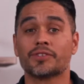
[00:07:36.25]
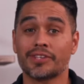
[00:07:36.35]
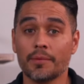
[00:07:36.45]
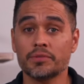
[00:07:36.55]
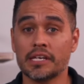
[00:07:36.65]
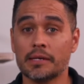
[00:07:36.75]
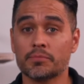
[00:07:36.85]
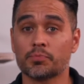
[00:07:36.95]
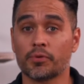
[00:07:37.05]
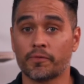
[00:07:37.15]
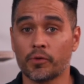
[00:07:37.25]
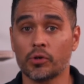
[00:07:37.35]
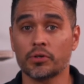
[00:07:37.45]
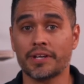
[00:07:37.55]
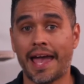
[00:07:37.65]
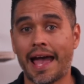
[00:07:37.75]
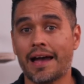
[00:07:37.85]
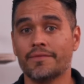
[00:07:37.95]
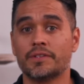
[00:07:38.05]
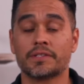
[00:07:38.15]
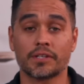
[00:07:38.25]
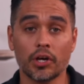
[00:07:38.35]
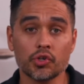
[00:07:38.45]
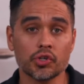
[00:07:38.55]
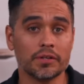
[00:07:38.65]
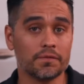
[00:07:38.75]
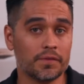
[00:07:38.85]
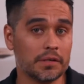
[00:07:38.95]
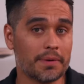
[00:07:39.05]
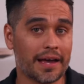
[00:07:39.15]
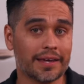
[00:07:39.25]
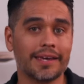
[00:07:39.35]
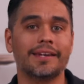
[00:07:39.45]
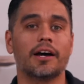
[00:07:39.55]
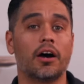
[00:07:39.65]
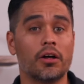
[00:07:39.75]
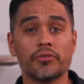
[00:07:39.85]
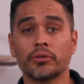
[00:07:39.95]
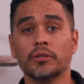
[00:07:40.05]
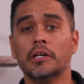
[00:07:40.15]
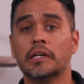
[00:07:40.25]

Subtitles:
Some teams prefer to have discussion and feedback in other